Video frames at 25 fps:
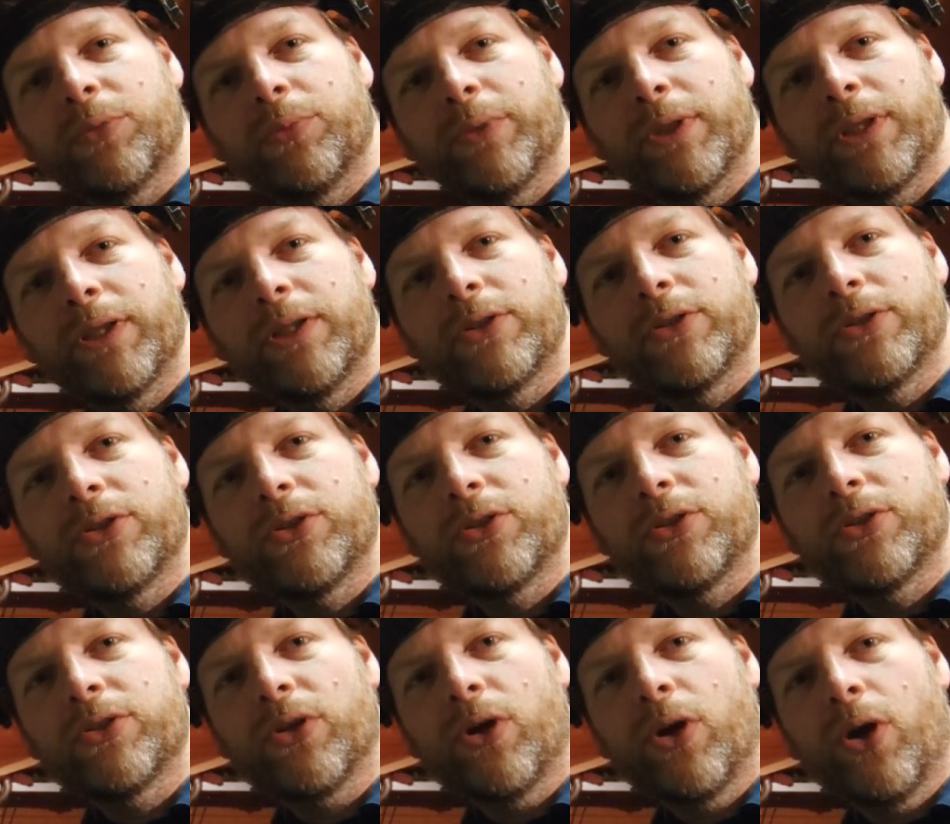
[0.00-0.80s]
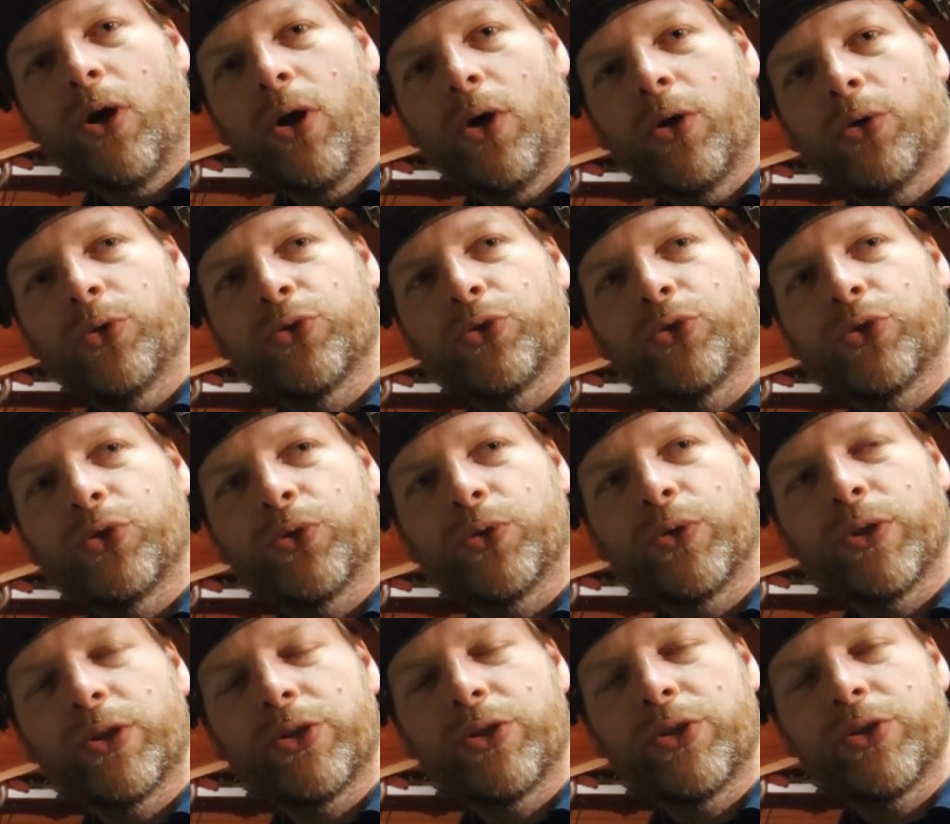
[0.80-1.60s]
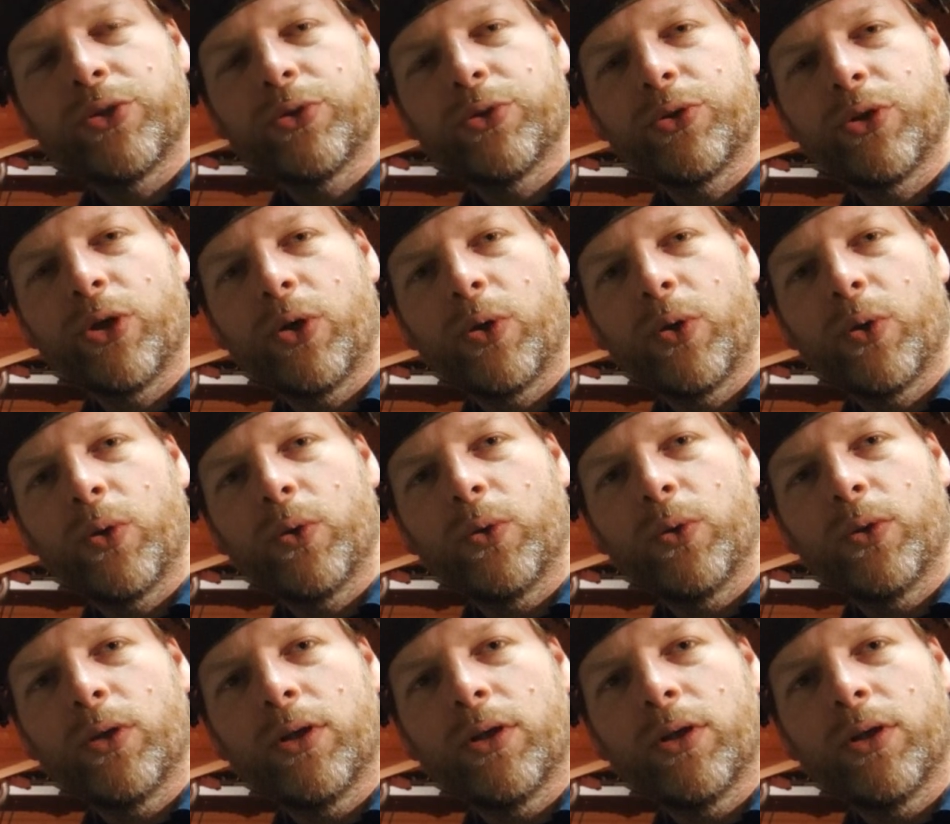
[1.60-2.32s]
means also that you go,